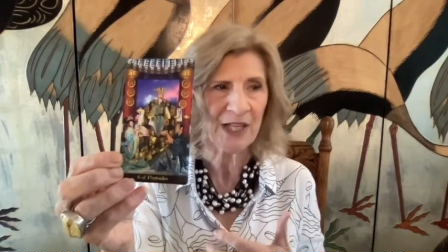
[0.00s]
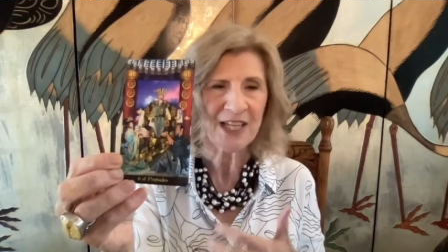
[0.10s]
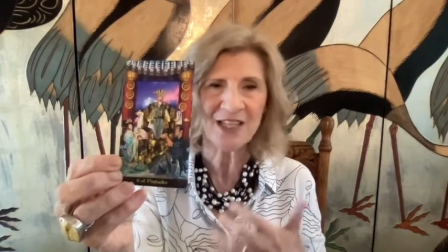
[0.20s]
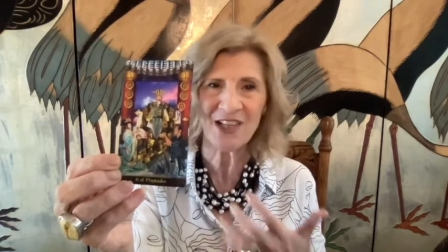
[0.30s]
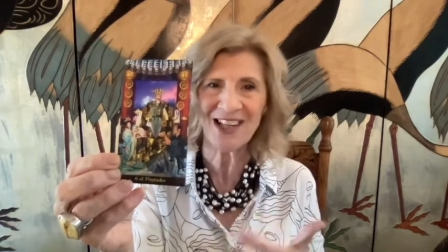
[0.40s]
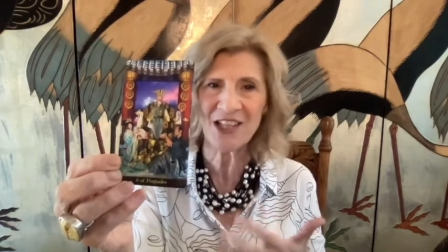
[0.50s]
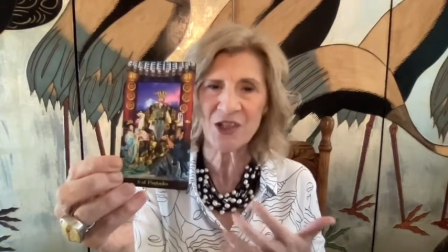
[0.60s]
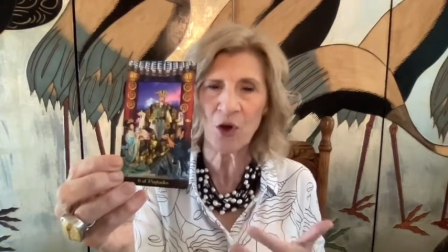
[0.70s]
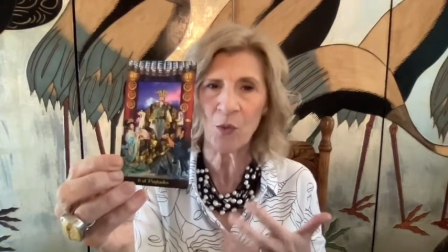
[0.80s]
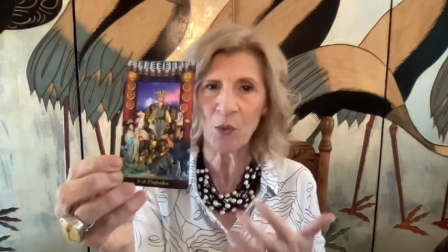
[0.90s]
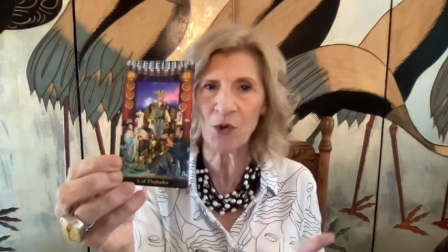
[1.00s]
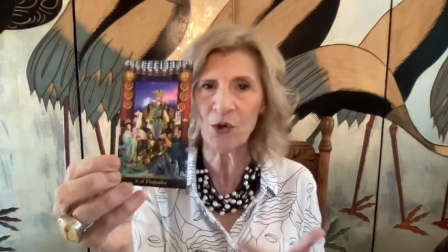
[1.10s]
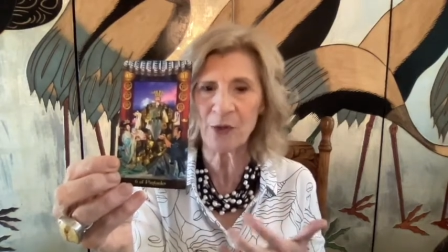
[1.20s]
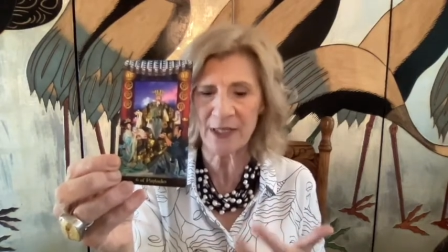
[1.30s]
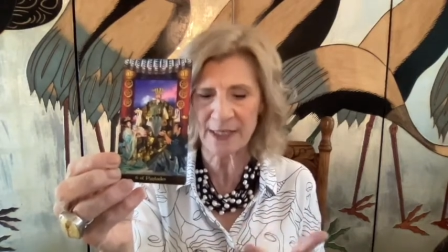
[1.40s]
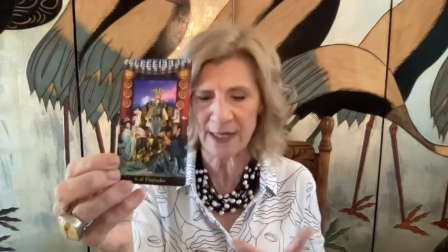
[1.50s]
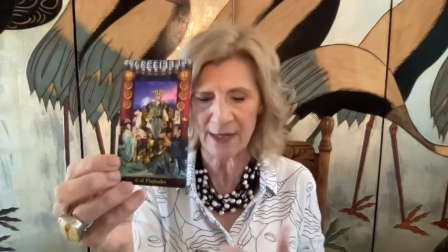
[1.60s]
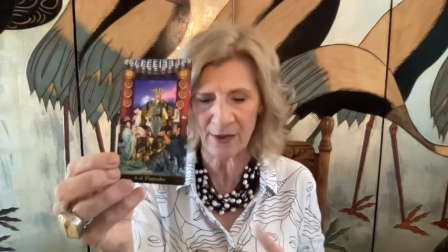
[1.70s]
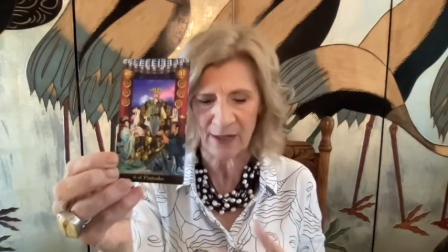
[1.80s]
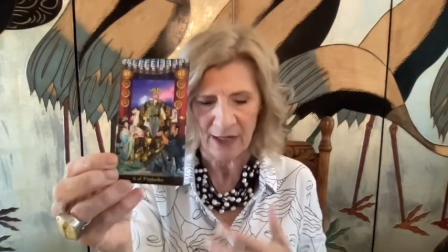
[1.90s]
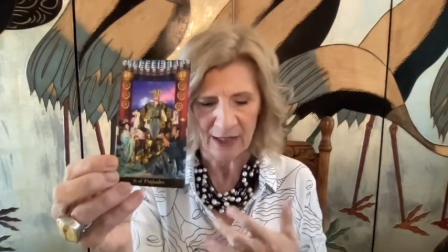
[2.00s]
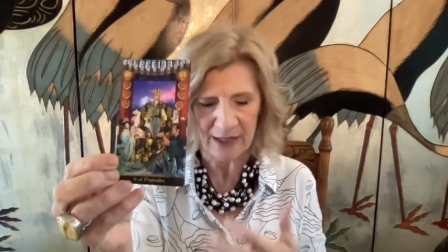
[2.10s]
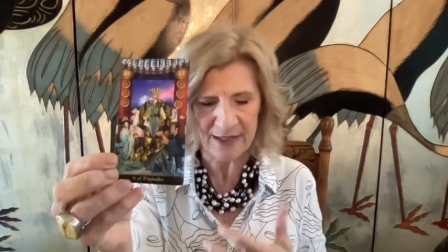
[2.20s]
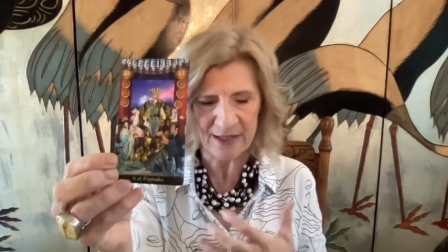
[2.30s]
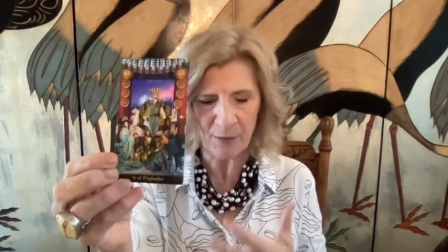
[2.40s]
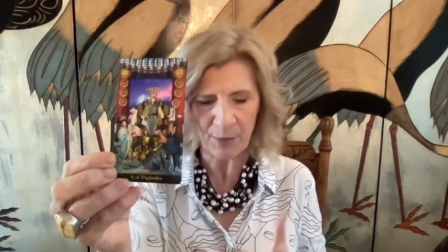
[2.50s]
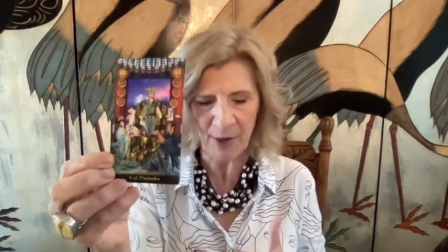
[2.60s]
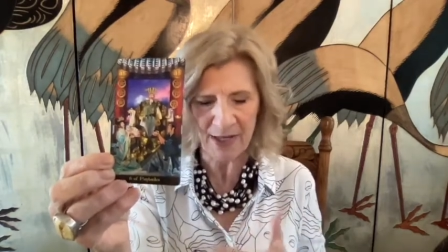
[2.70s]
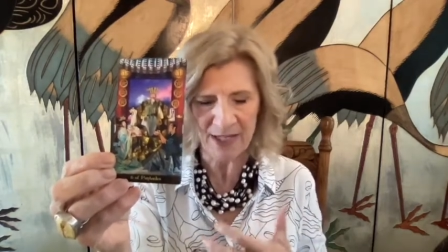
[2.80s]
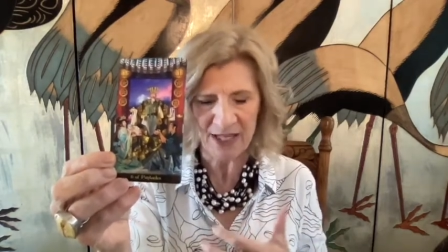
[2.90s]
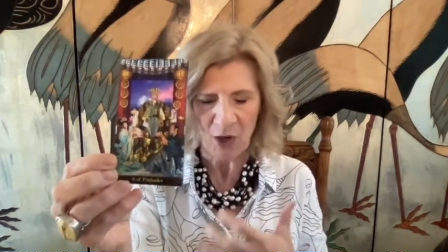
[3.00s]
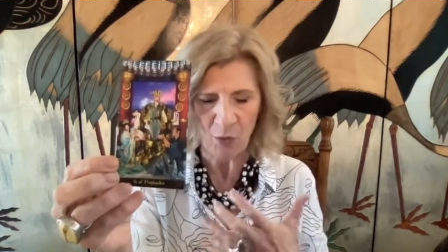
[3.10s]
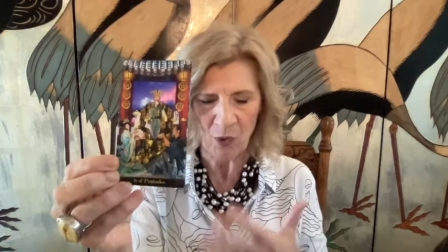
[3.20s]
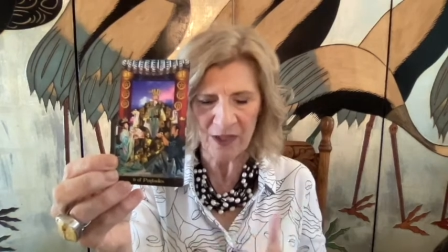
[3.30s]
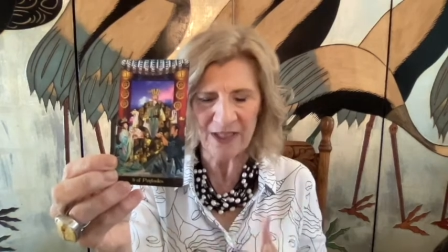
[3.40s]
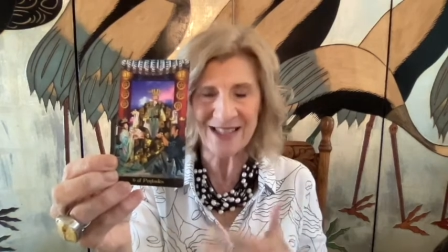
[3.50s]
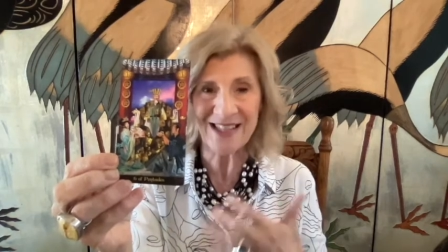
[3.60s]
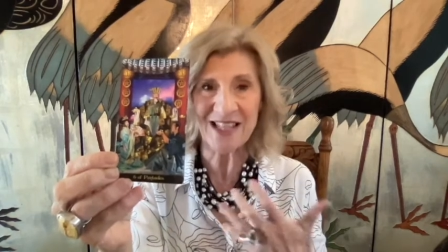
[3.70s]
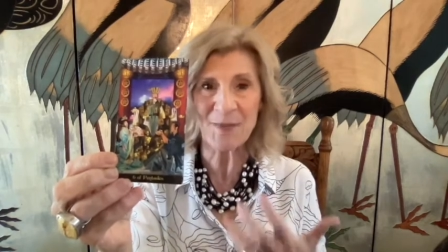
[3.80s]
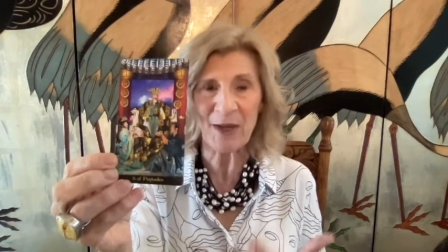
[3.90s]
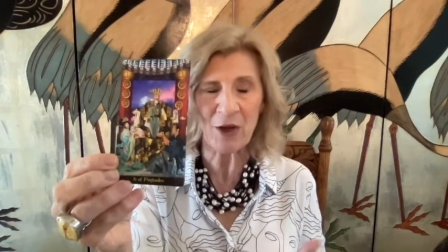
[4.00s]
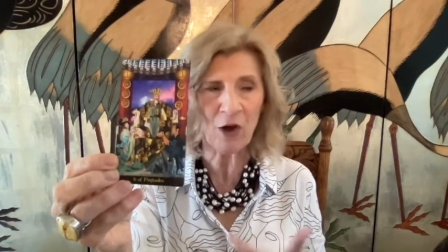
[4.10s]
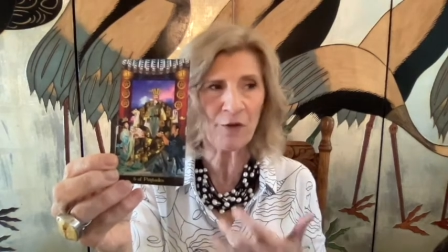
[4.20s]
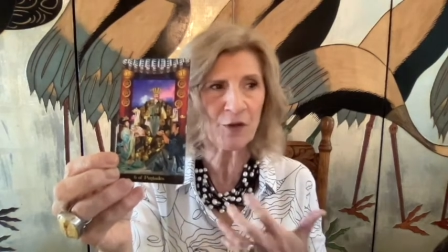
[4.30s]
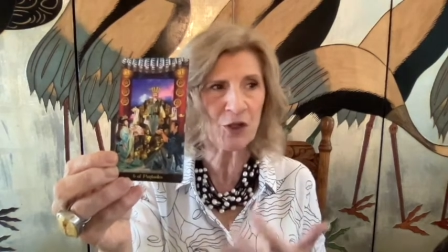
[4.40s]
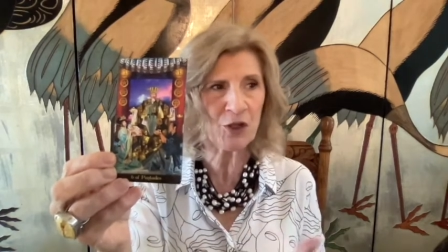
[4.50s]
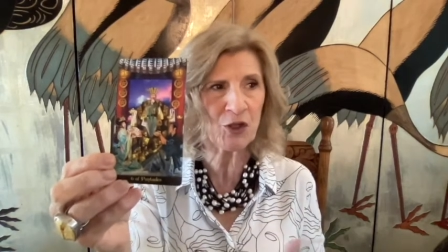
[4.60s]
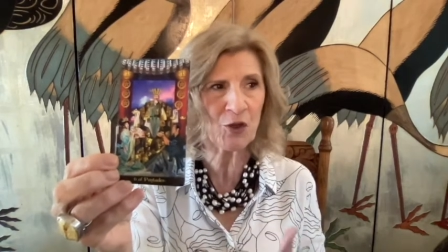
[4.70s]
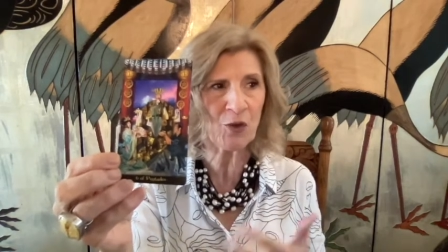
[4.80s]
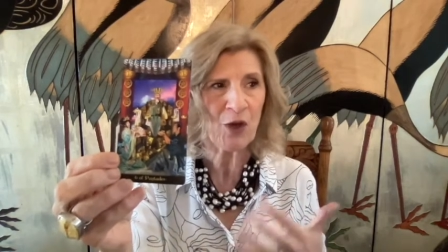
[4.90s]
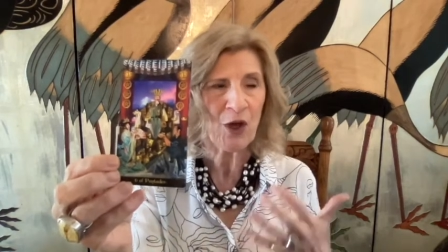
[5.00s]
So let's not water it down. Let's embrace what it is that's being offered to you